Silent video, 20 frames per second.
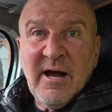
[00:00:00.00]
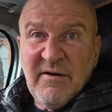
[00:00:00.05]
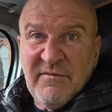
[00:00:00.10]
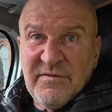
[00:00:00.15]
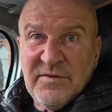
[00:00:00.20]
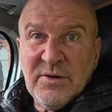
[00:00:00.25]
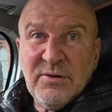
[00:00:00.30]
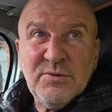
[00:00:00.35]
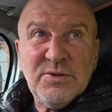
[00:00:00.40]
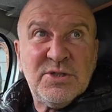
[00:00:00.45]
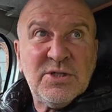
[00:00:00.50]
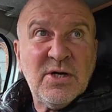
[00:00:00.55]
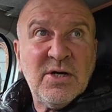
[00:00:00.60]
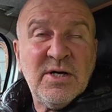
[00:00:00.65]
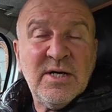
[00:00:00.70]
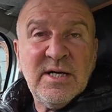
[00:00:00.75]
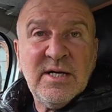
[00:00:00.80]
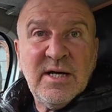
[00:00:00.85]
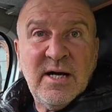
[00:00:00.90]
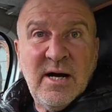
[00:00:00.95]
a future.
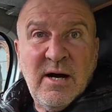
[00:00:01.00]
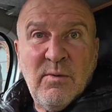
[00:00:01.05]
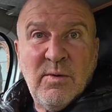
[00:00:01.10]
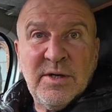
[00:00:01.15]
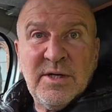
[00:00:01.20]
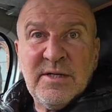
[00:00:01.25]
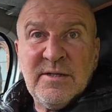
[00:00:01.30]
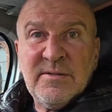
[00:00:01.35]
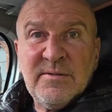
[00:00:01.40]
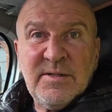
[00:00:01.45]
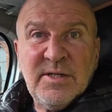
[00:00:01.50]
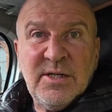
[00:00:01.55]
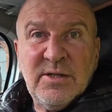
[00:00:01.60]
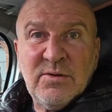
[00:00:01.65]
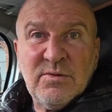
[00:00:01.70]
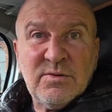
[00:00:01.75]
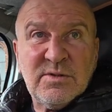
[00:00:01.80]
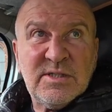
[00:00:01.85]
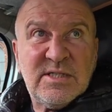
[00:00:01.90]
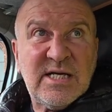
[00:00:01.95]
I want
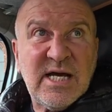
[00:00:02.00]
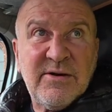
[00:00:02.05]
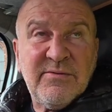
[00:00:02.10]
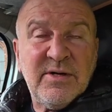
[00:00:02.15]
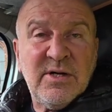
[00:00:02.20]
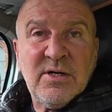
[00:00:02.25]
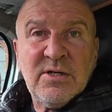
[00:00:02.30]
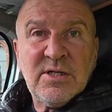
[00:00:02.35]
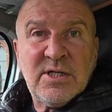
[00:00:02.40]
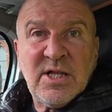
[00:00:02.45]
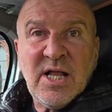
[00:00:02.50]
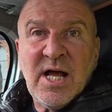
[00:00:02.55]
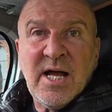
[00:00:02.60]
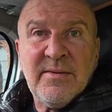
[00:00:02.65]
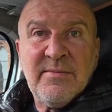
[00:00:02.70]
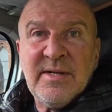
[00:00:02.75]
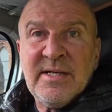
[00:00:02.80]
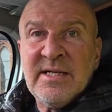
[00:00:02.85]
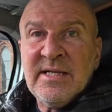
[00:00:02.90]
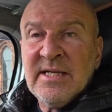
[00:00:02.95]
to, carry on
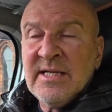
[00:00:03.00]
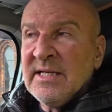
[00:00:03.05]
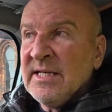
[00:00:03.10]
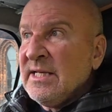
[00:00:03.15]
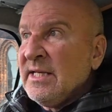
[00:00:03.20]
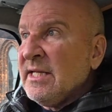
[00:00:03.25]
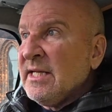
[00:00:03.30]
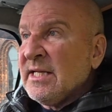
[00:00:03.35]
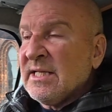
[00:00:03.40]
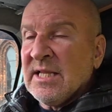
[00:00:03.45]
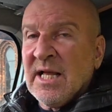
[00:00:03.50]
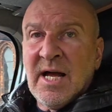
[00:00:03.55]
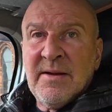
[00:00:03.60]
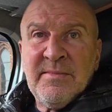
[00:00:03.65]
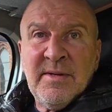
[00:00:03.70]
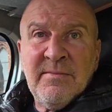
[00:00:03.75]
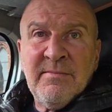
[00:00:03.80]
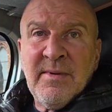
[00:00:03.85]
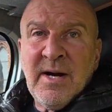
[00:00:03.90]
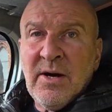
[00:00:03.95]
climbing
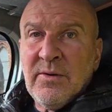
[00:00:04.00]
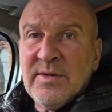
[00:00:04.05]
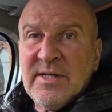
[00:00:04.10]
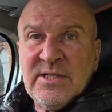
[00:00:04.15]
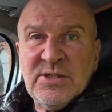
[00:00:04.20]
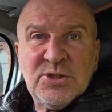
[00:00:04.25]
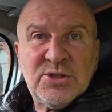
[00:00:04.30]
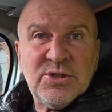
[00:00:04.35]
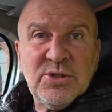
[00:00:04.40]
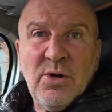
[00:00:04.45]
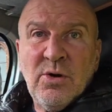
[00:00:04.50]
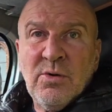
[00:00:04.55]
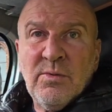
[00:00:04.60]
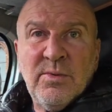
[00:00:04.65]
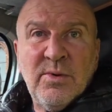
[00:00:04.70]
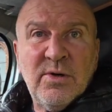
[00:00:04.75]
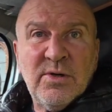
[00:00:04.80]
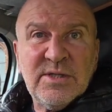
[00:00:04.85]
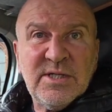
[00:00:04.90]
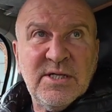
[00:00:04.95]
mountains,
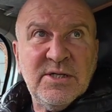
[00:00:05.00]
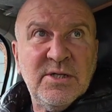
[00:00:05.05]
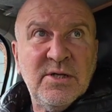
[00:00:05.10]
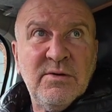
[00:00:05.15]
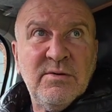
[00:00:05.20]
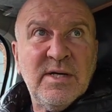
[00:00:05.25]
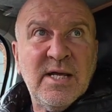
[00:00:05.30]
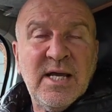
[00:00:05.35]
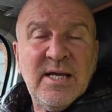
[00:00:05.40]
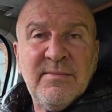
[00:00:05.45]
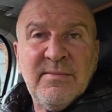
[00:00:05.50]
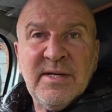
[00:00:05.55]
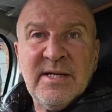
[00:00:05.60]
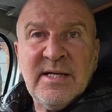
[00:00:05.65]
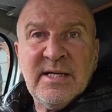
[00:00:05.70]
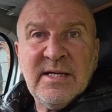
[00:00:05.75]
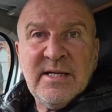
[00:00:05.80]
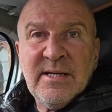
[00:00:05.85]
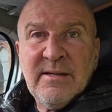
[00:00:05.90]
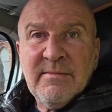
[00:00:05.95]
snowboarding, you name
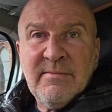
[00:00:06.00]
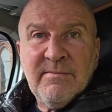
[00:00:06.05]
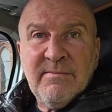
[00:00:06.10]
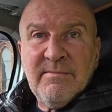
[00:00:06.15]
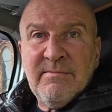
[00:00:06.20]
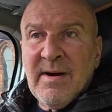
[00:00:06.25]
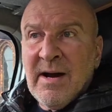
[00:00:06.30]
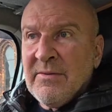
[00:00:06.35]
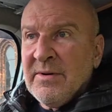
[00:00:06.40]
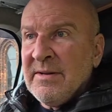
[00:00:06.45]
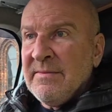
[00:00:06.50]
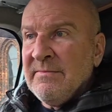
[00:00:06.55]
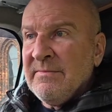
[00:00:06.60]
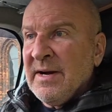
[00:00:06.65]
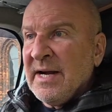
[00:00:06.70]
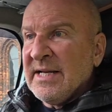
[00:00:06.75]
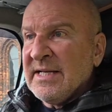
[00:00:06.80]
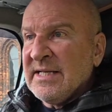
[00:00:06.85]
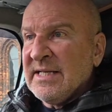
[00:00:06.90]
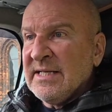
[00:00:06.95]
it, mountain
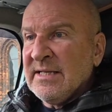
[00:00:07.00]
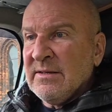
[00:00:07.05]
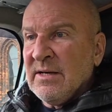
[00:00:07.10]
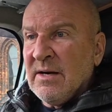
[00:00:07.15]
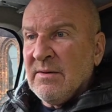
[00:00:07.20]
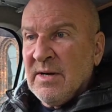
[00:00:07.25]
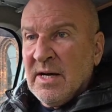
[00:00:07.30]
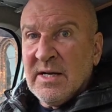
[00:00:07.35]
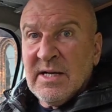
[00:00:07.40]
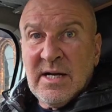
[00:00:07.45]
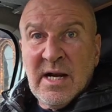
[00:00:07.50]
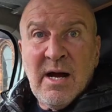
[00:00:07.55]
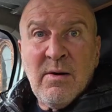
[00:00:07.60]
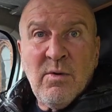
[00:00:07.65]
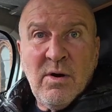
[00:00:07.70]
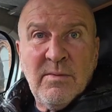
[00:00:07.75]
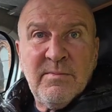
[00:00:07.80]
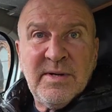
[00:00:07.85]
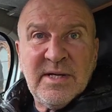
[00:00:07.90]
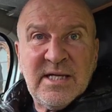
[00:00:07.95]
biking. I
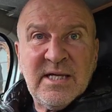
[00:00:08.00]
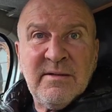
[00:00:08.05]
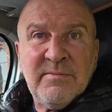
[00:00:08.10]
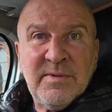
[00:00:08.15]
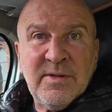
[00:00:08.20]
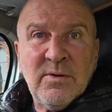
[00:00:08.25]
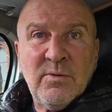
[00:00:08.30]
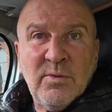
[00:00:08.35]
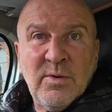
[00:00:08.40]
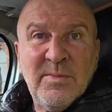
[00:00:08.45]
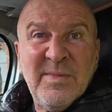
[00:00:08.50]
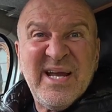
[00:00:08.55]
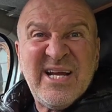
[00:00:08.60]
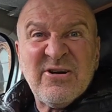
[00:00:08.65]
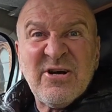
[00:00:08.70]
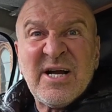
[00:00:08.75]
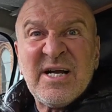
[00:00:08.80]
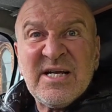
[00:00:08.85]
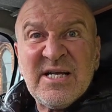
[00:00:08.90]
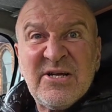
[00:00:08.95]
want to be keeping up with my
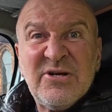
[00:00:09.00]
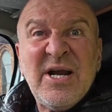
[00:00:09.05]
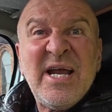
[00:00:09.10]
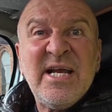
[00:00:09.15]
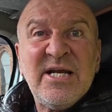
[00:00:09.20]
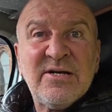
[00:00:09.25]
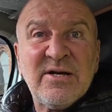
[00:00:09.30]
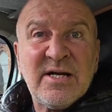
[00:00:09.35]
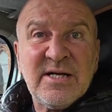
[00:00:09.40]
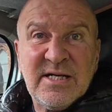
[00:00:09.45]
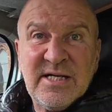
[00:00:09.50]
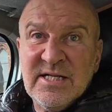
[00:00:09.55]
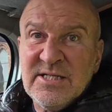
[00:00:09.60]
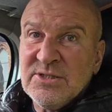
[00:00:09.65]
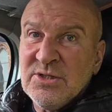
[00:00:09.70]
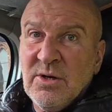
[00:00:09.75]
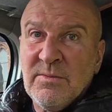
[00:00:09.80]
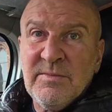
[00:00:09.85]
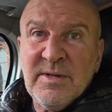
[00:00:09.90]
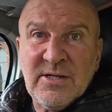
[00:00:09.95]
great
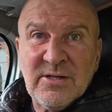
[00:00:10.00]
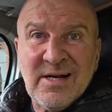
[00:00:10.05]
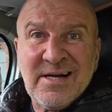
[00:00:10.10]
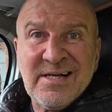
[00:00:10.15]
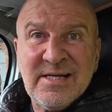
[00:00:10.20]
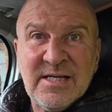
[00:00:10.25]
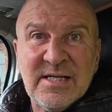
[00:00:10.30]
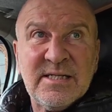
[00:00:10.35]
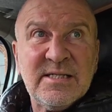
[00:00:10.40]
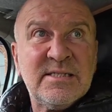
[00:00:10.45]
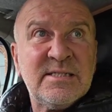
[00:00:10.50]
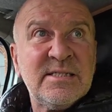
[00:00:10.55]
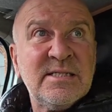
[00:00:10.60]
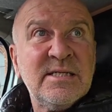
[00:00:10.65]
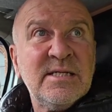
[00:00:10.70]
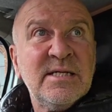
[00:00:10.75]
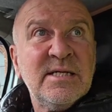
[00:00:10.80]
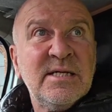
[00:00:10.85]
grandkids, not my grandkids.